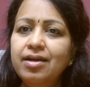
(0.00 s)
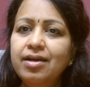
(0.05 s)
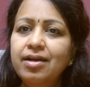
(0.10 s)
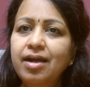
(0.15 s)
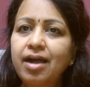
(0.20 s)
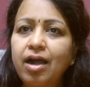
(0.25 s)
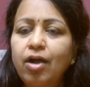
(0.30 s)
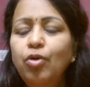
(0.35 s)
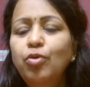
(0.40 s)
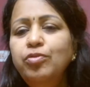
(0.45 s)

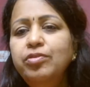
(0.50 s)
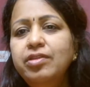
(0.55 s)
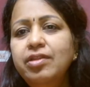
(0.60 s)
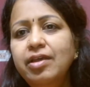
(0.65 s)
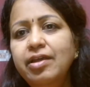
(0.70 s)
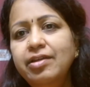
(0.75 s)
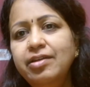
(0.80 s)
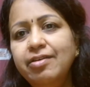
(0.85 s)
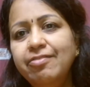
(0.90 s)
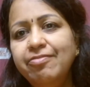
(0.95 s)
How
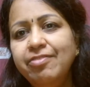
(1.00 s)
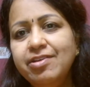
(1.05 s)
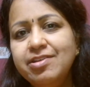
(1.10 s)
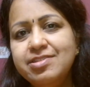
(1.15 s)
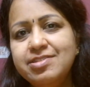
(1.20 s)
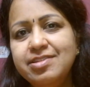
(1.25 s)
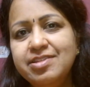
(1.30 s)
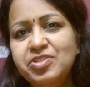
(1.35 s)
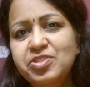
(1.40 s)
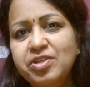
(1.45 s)
it
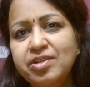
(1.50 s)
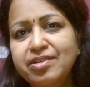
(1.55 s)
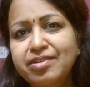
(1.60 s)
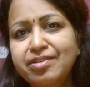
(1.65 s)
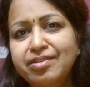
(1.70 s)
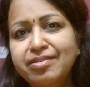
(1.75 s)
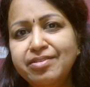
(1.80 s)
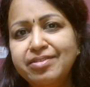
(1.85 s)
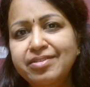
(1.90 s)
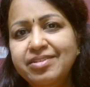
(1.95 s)
affects the
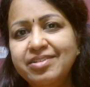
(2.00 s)
children.